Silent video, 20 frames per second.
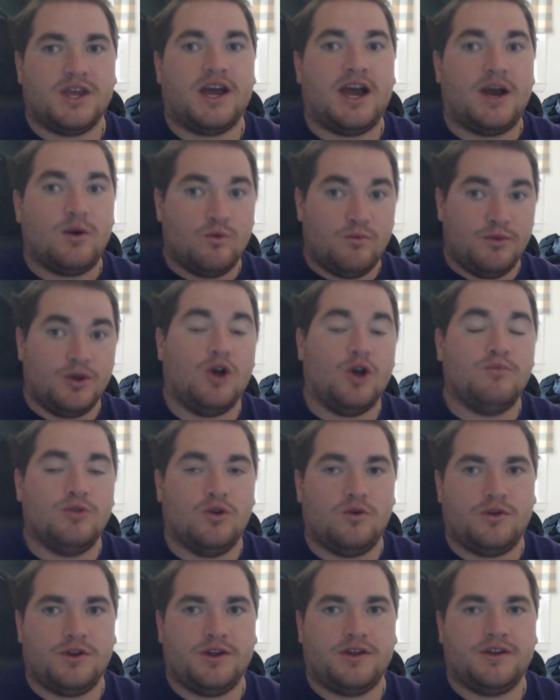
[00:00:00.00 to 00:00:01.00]
I will be
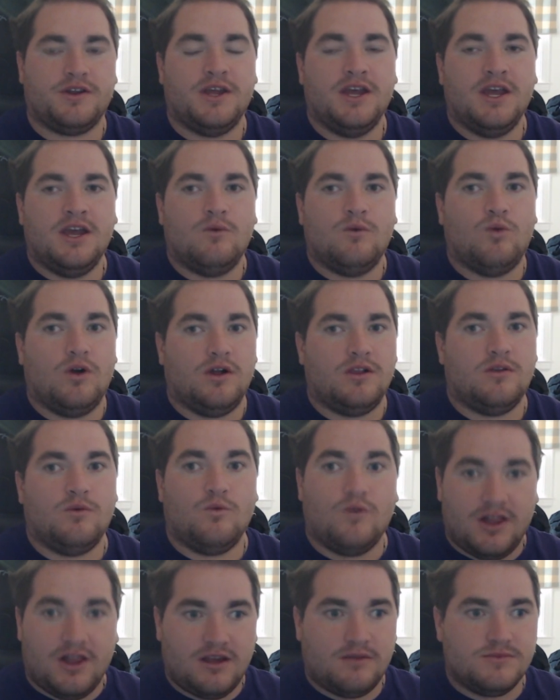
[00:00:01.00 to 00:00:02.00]
uploading
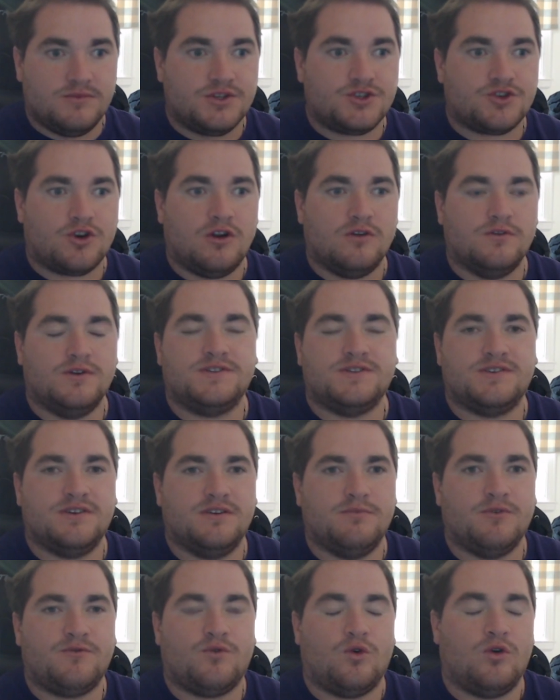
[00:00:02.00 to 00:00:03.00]
while I'm in Charlotte.
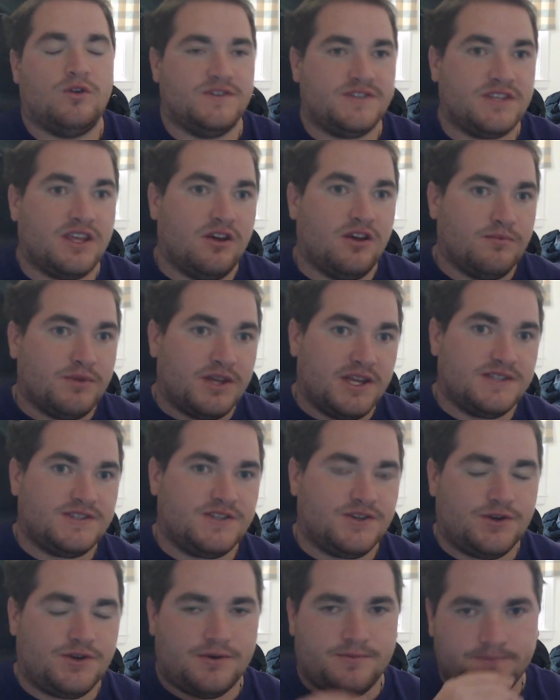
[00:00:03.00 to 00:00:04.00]
Before the setup gets
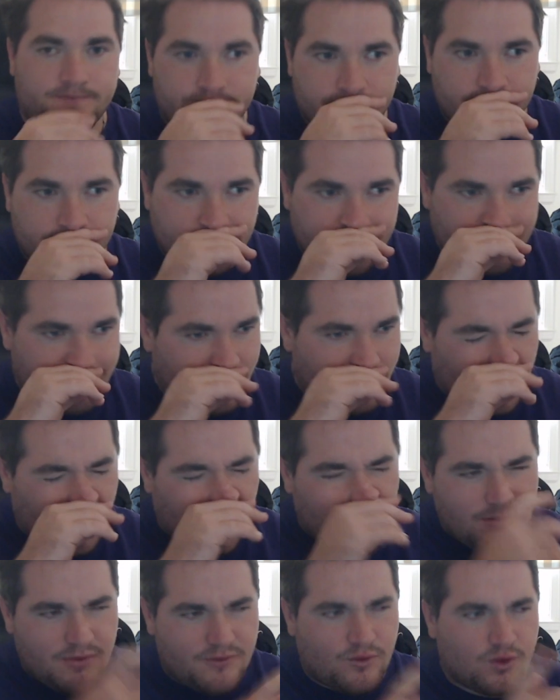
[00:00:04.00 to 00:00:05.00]
here,
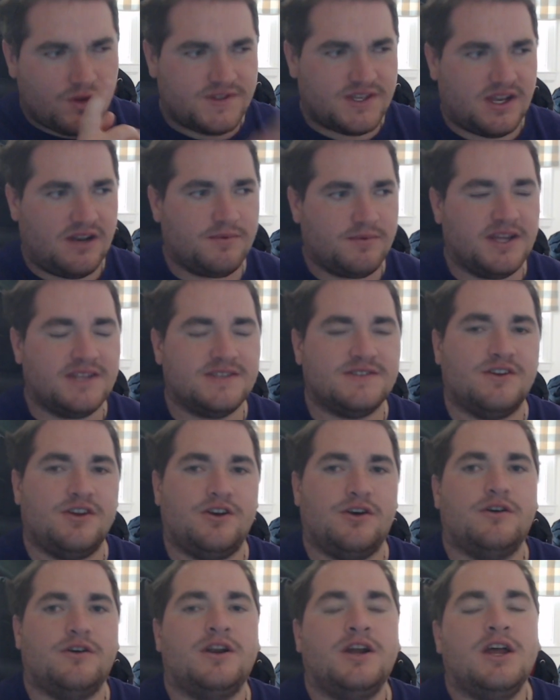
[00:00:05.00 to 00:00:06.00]
and before the setup gets
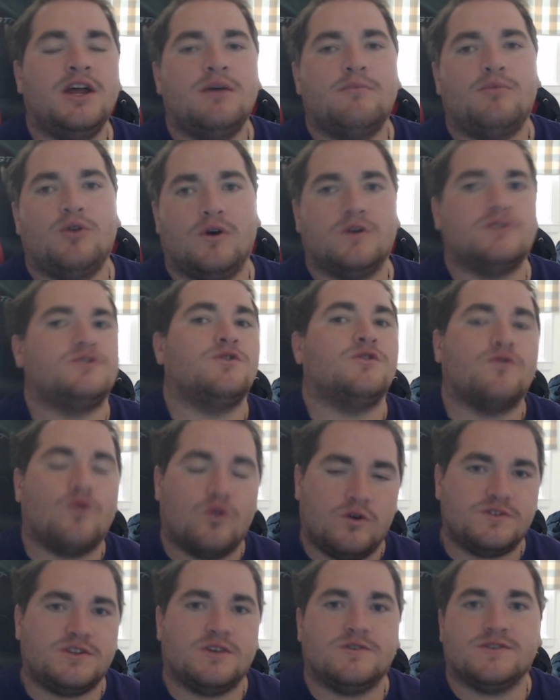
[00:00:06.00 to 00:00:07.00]
there, but also, of
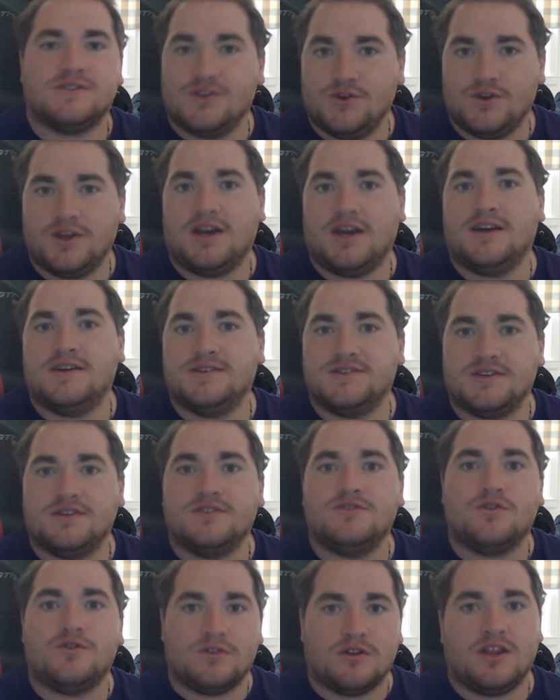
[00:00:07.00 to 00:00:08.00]
course, I'll see you guys
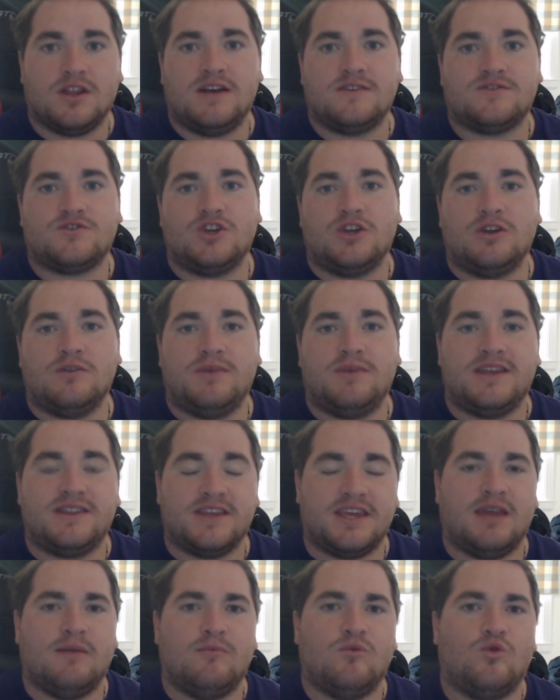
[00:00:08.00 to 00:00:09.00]
during the live stream at the
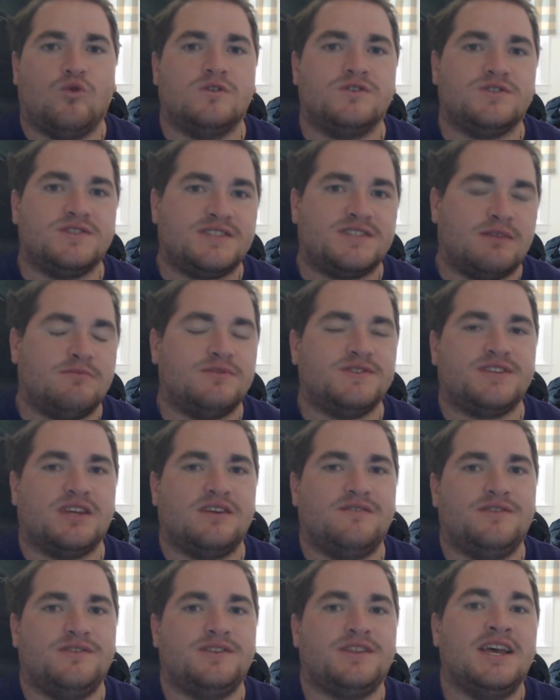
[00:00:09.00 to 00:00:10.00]
Game Awards, December
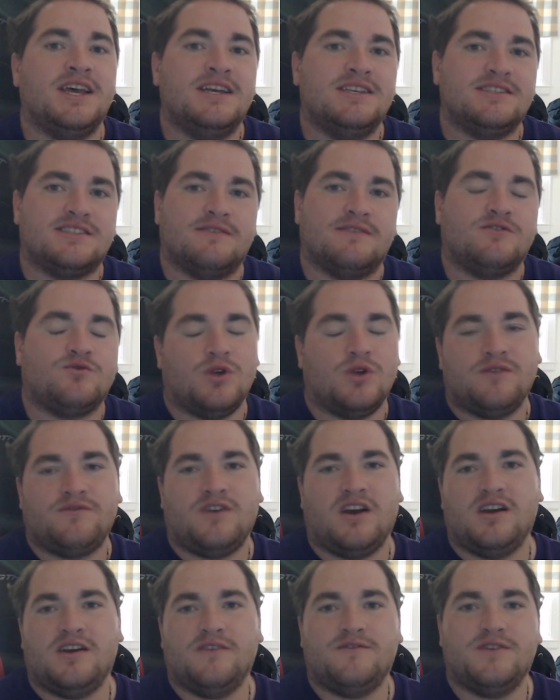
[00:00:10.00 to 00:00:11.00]
7th,
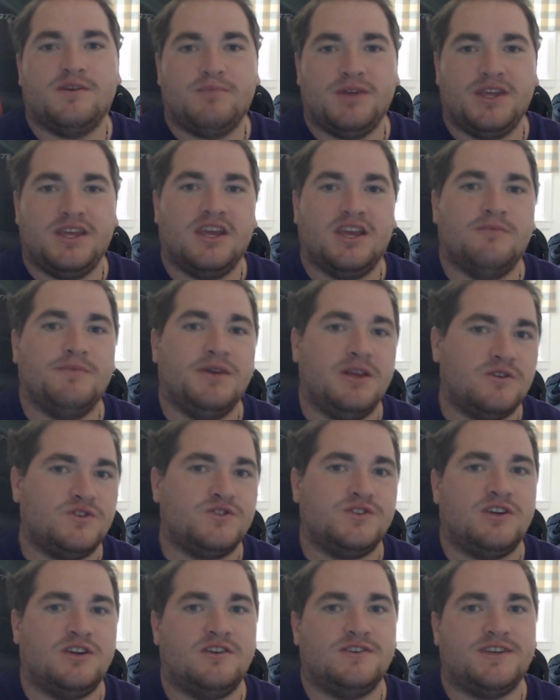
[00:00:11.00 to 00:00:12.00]
7:25 p.m. Eastern
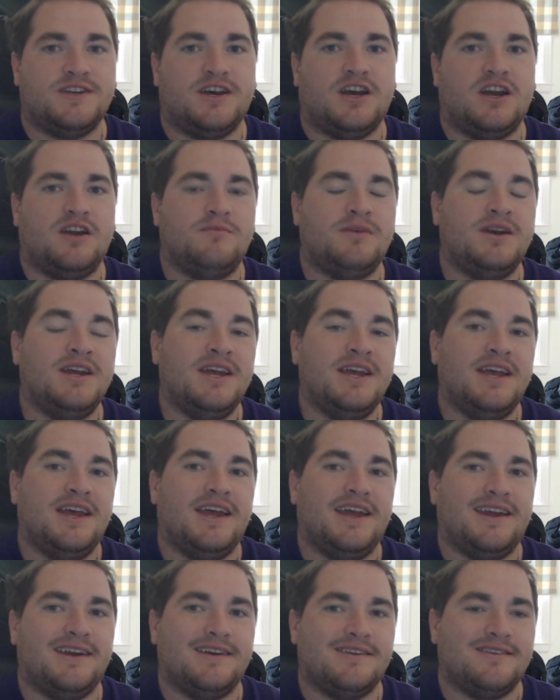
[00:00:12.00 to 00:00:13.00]
Standard Time.
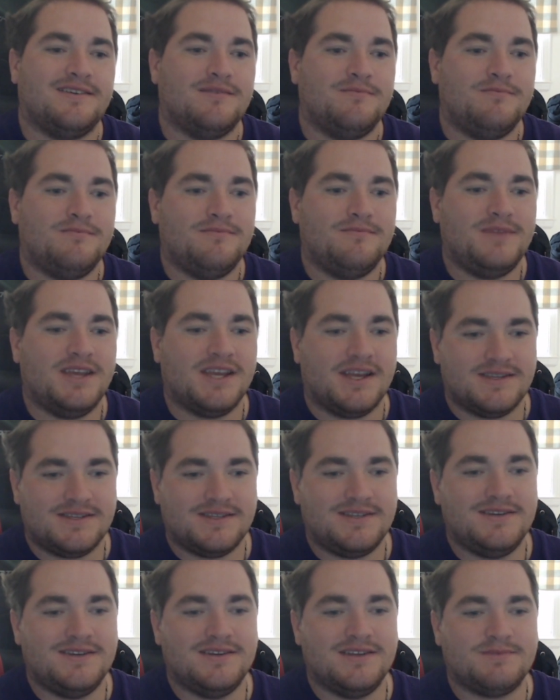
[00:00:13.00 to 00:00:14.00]
And yeah, guys,
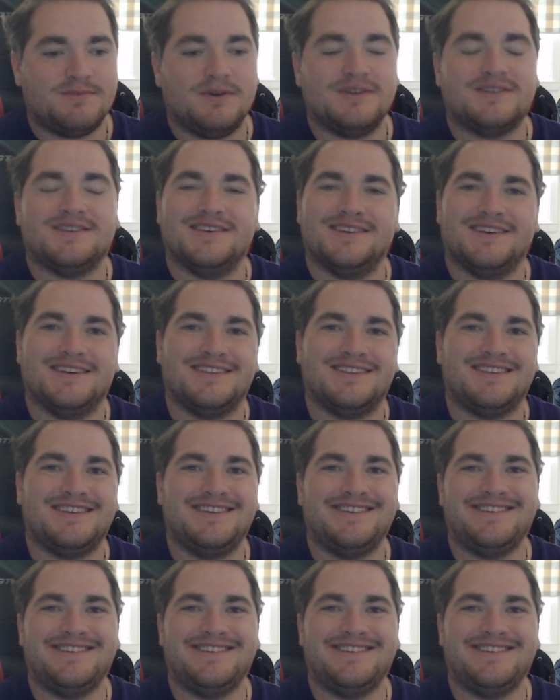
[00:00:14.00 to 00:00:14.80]
that's basically it.